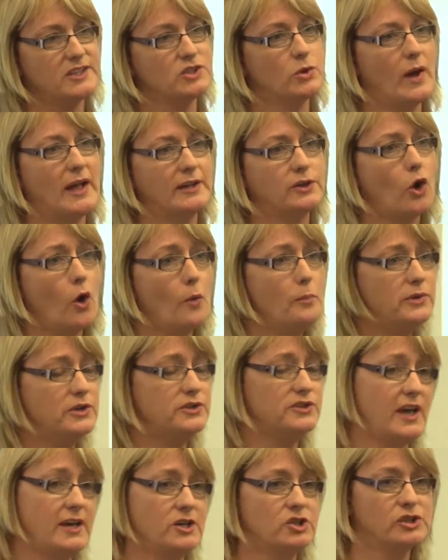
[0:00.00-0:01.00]
to add
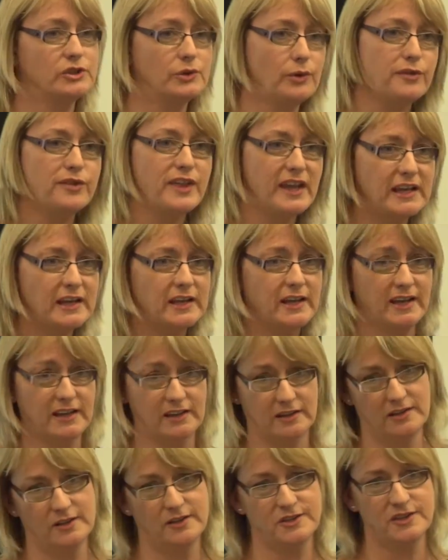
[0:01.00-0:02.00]
computational thinking
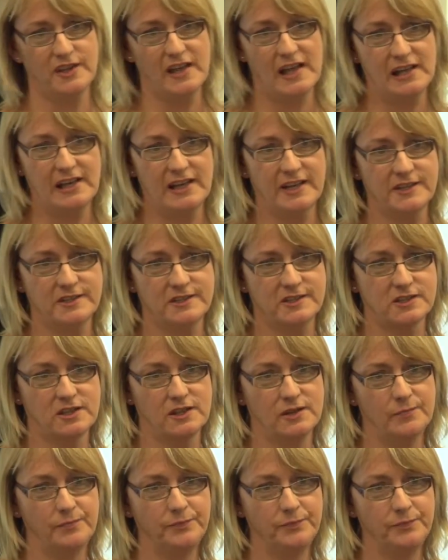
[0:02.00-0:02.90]
to that list.